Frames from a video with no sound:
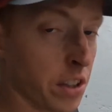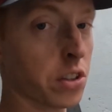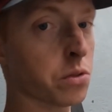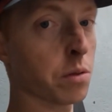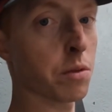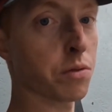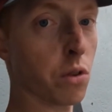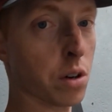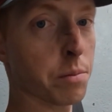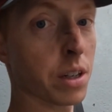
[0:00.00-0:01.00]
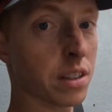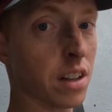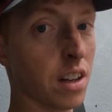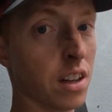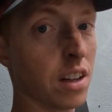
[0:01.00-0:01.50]
used one before, but
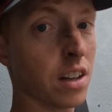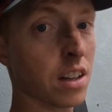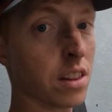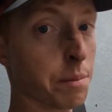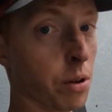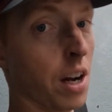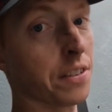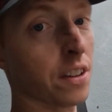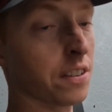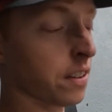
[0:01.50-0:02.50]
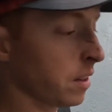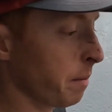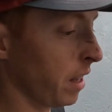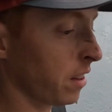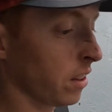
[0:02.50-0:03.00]
the process and the
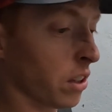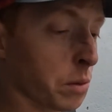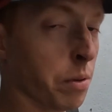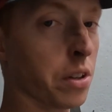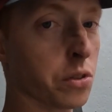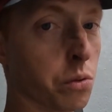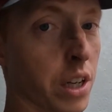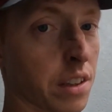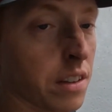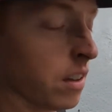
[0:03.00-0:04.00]
method looks pretty sweet.